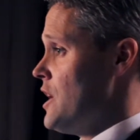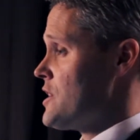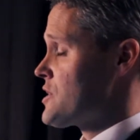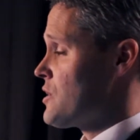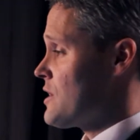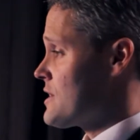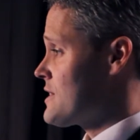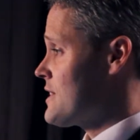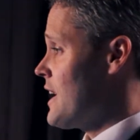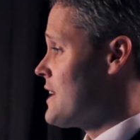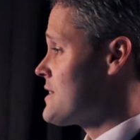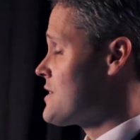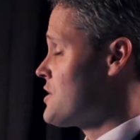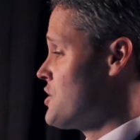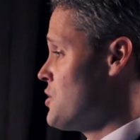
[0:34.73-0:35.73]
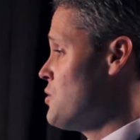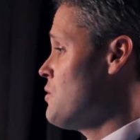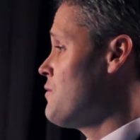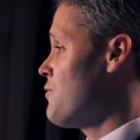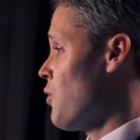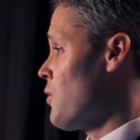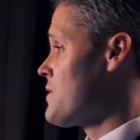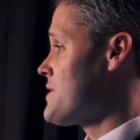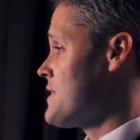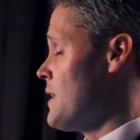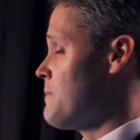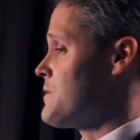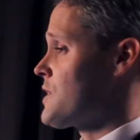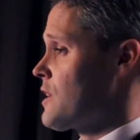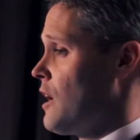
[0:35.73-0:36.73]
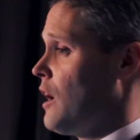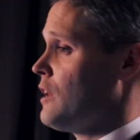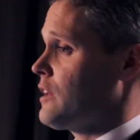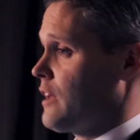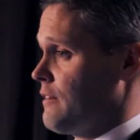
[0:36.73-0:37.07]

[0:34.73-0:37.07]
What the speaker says: So the states do force them to call a